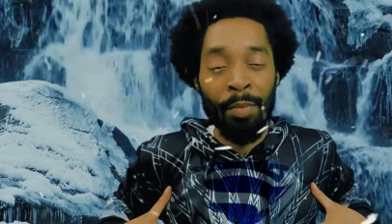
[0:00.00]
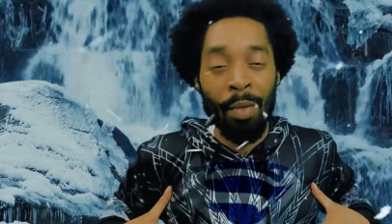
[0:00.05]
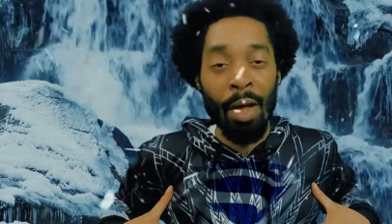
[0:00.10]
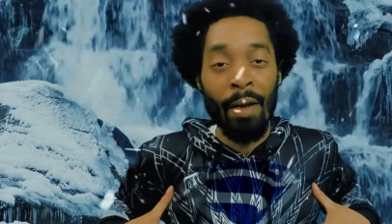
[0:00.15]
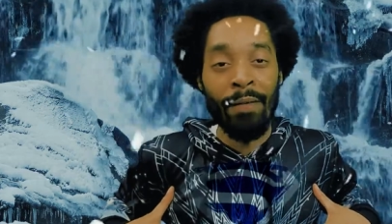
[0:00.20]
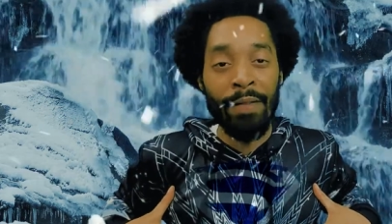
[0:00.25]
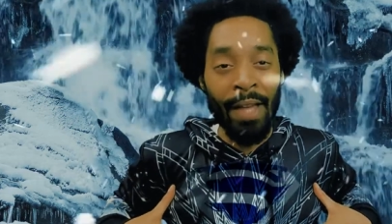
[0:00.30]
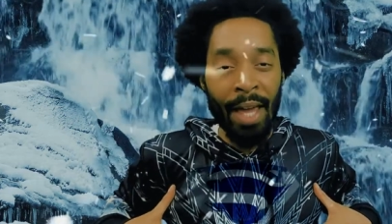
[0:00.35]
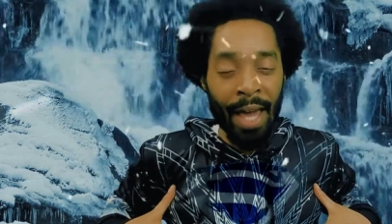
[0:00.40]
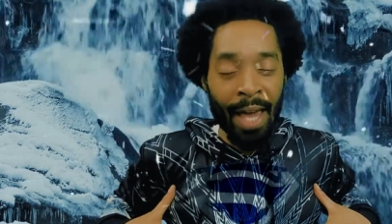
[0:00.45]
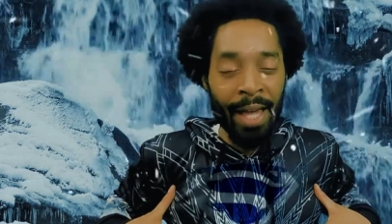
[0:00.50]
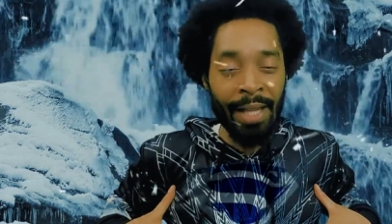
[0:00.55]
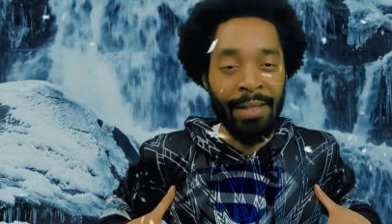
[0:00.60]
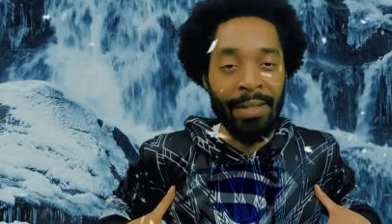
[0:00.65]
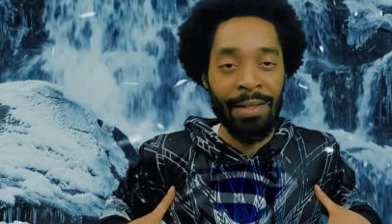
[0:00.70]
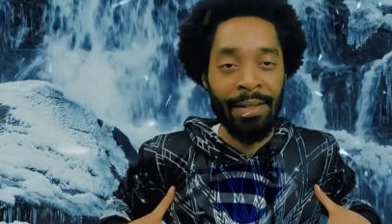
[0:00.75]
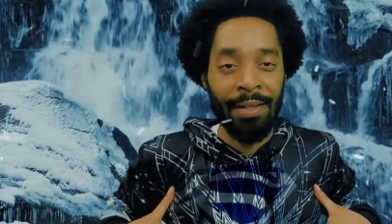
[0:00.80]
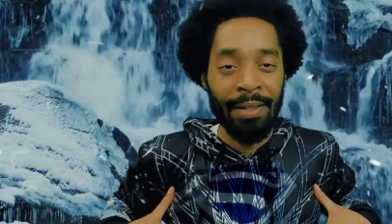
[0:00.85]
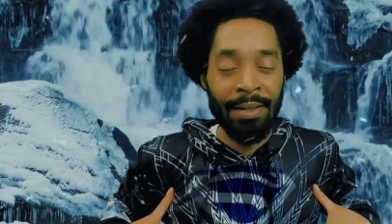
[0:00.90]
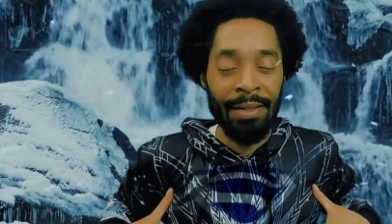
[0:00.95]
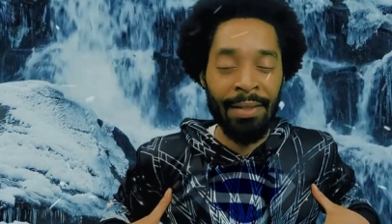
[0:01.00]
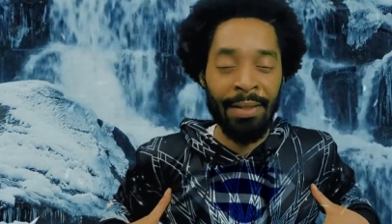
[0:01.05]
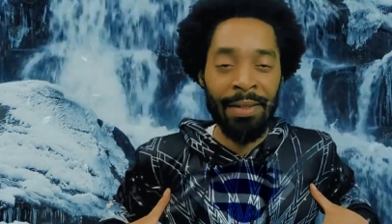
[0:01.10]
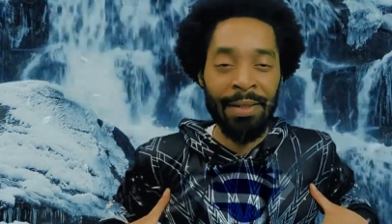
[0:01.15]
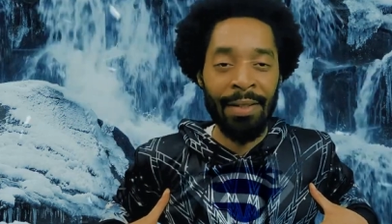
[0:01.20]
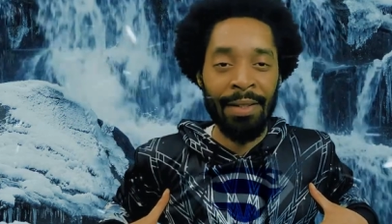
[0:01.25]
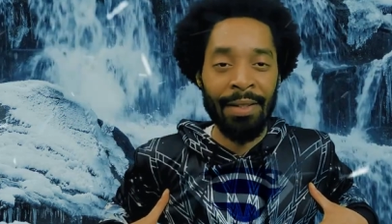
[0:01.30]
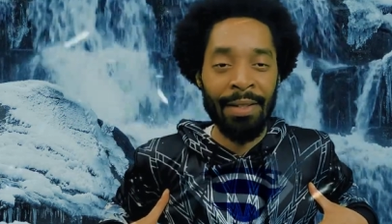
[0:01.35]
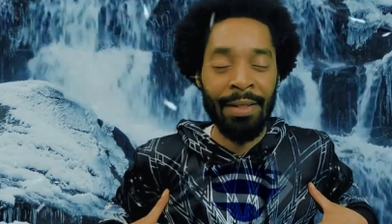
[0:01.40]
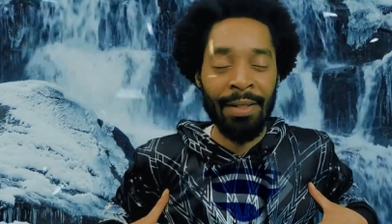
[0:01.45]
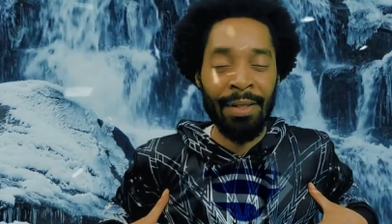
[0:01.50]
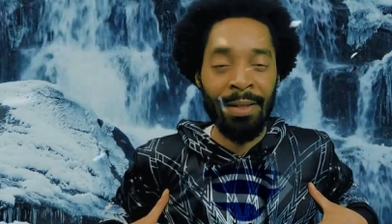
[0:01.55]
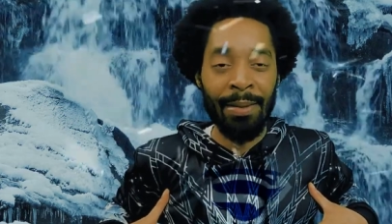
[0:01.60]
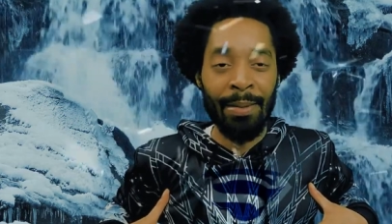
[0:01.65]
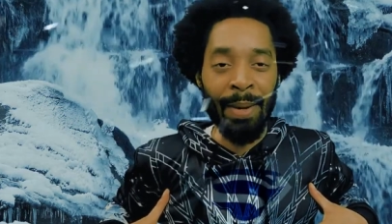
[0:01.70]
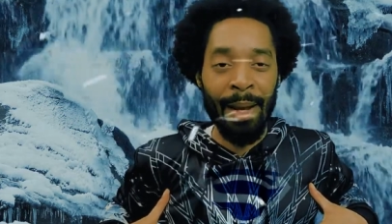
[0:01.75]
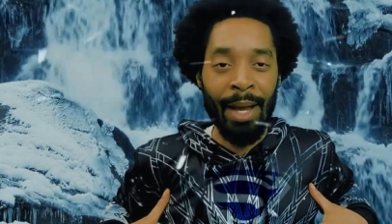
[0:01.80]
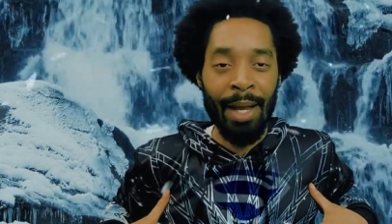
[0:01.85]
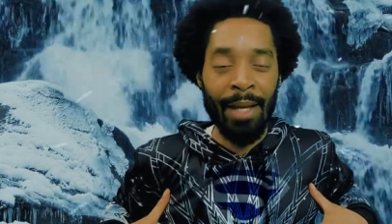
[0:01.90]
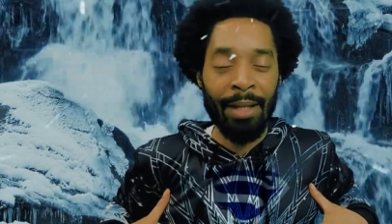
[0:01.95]
of the S,
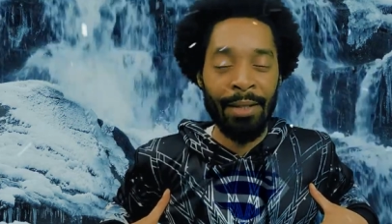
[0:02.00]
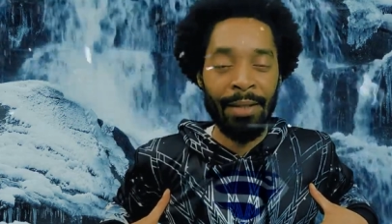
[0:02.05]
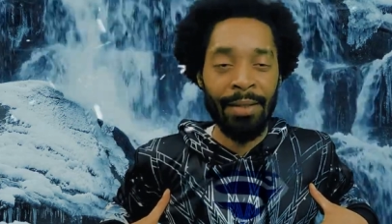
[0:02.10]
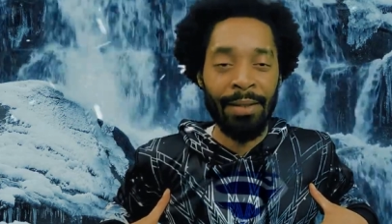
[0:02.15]
right?